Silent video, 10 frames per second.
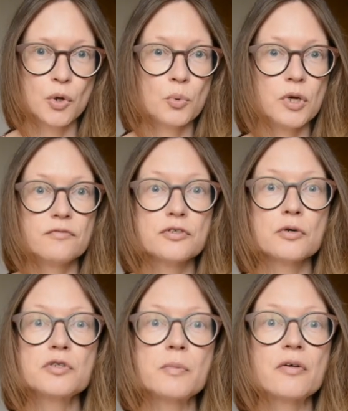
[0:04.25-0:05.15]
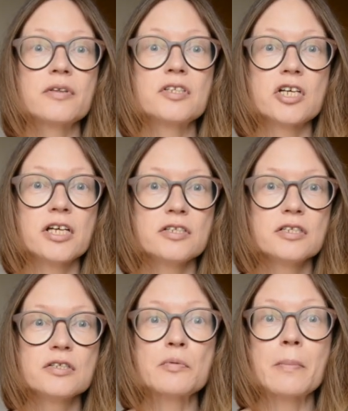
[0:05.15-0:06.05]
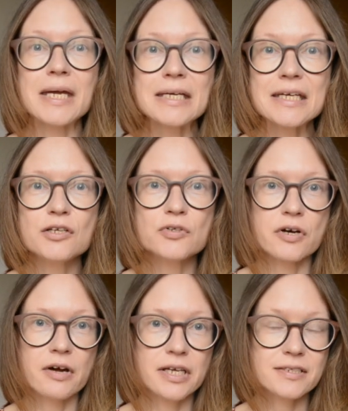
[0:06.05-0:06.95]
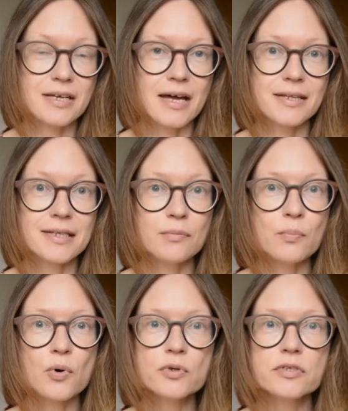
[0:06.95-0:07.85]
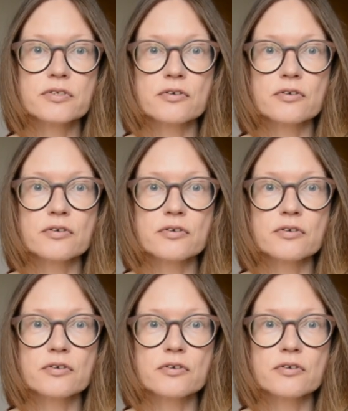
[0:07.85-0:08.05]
We've talked about the changes to make in your diet and the importance